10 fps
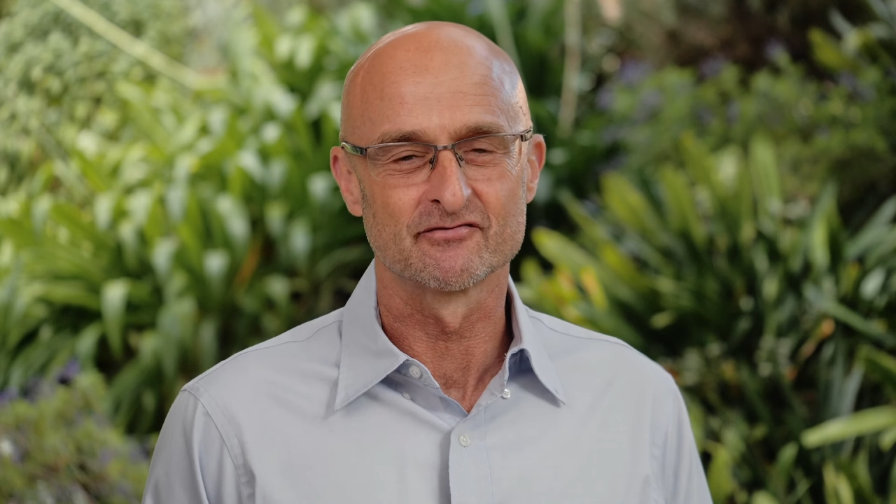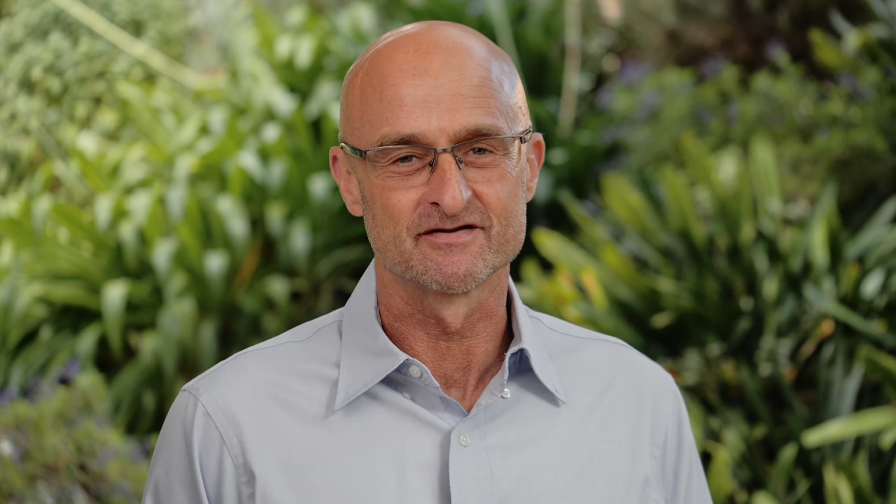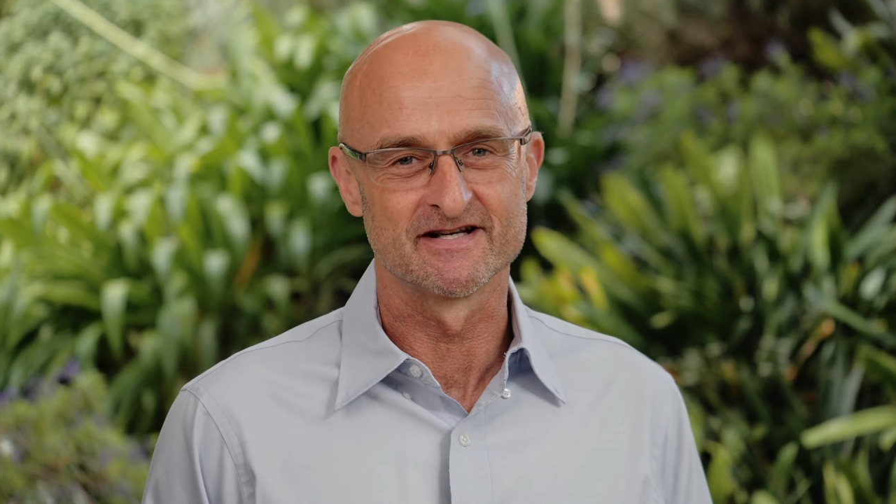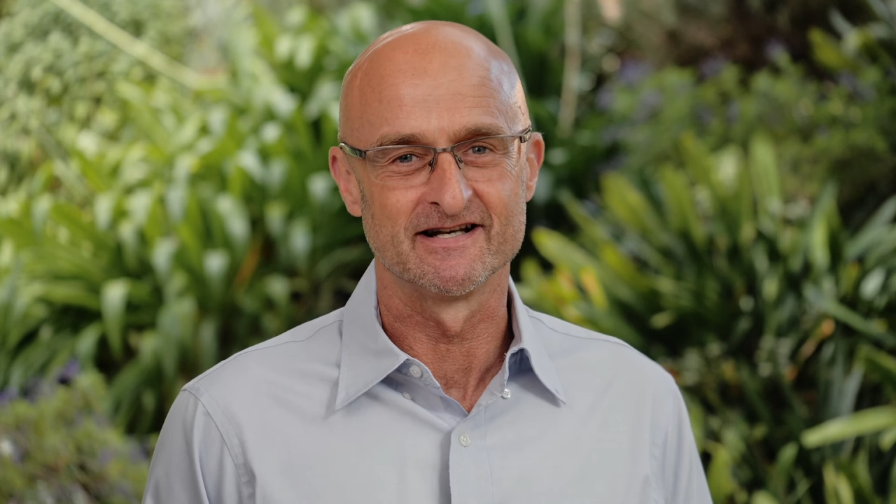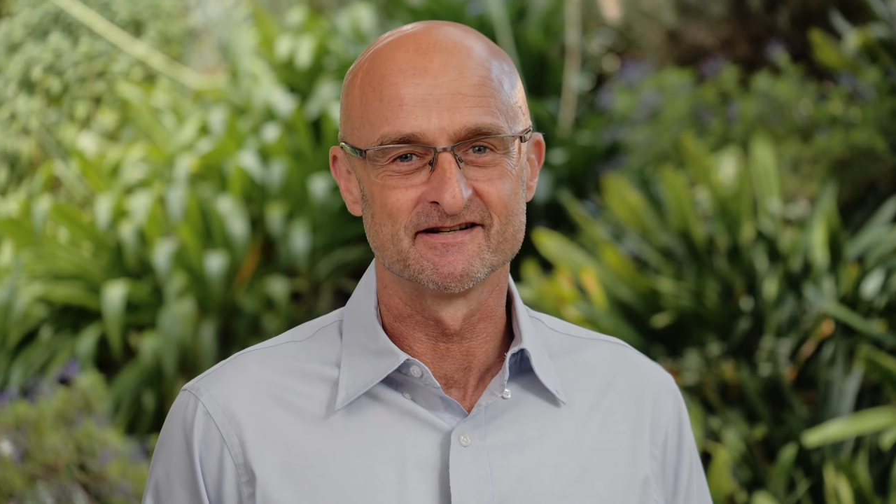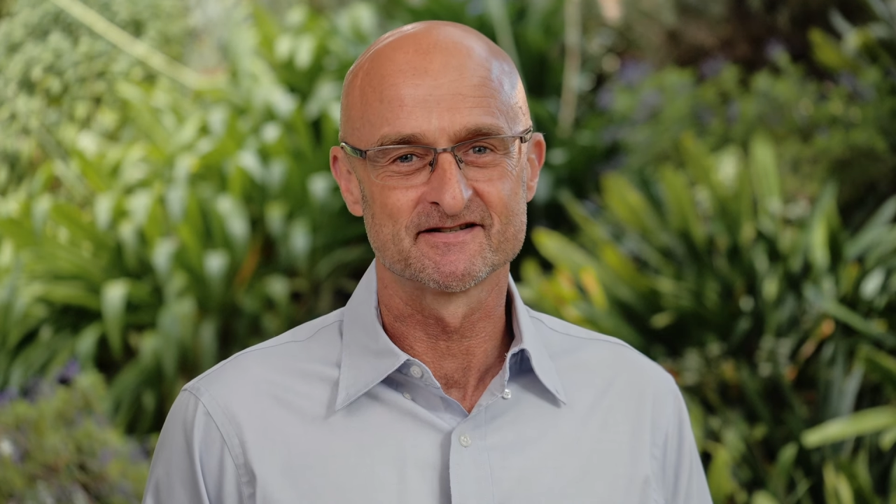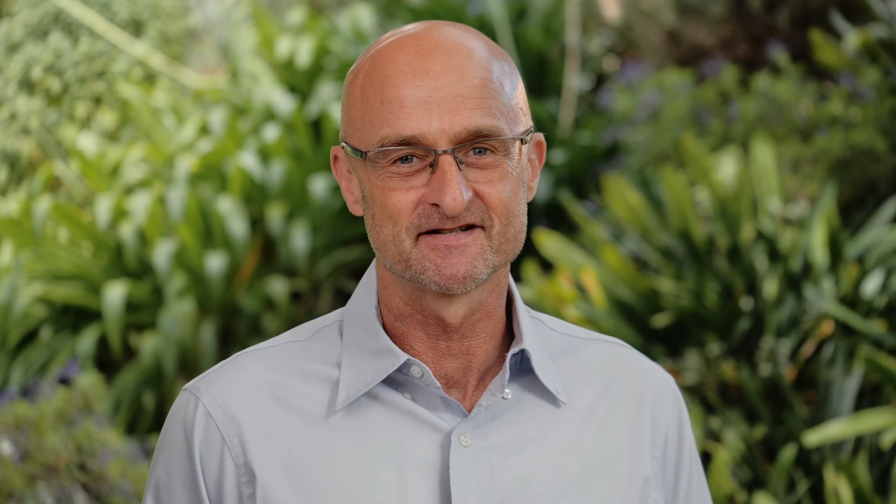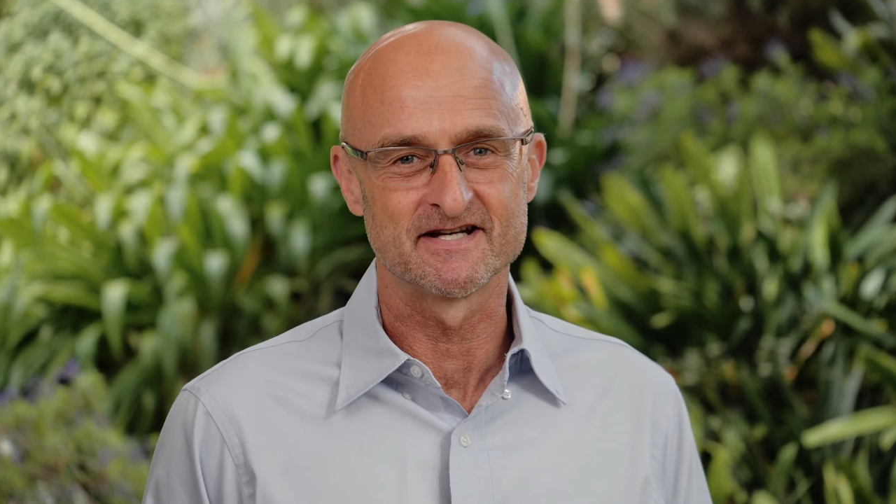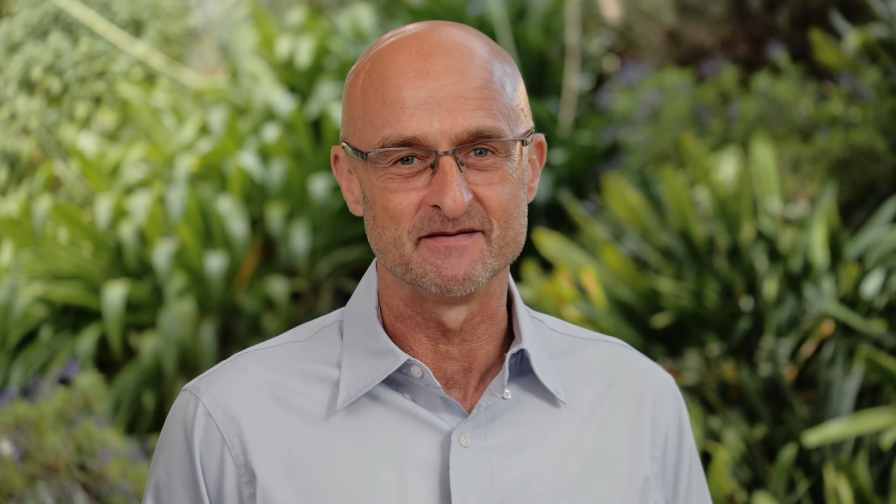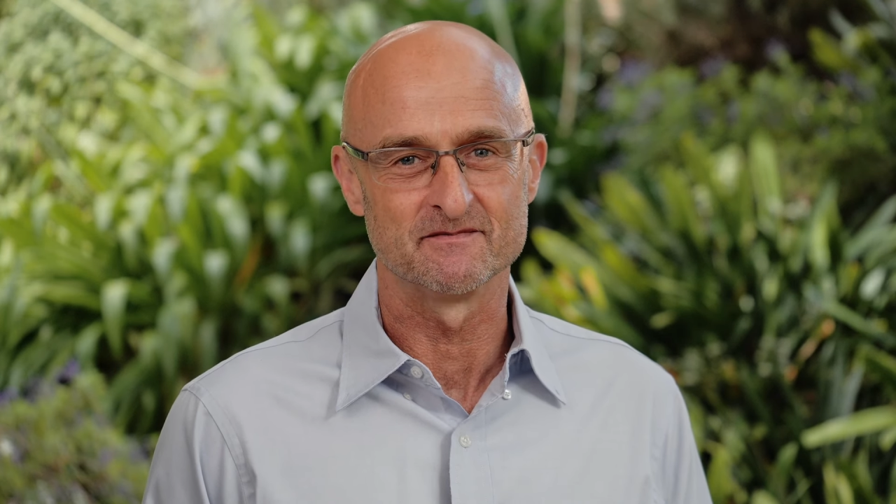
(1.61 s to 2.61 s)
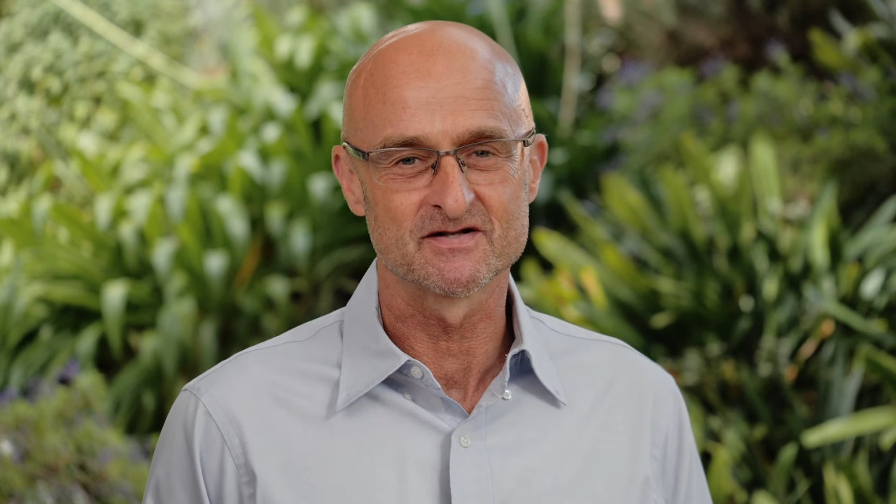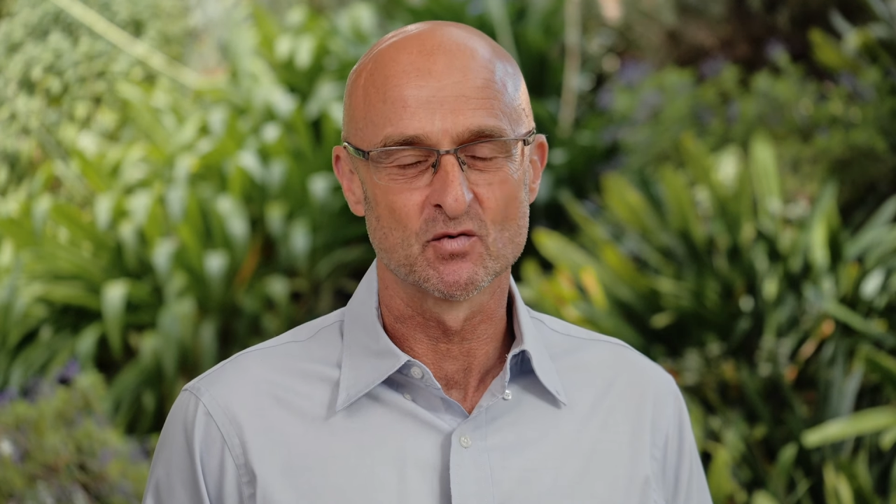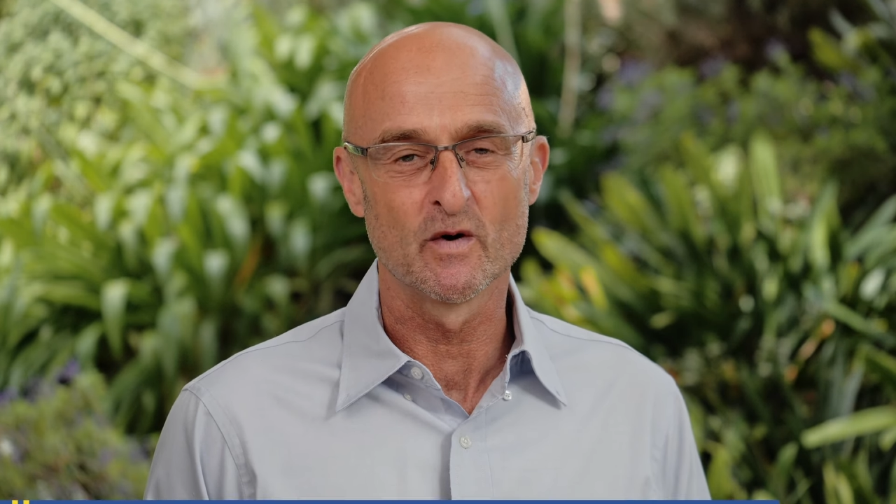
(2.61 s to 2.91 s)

resilient teams.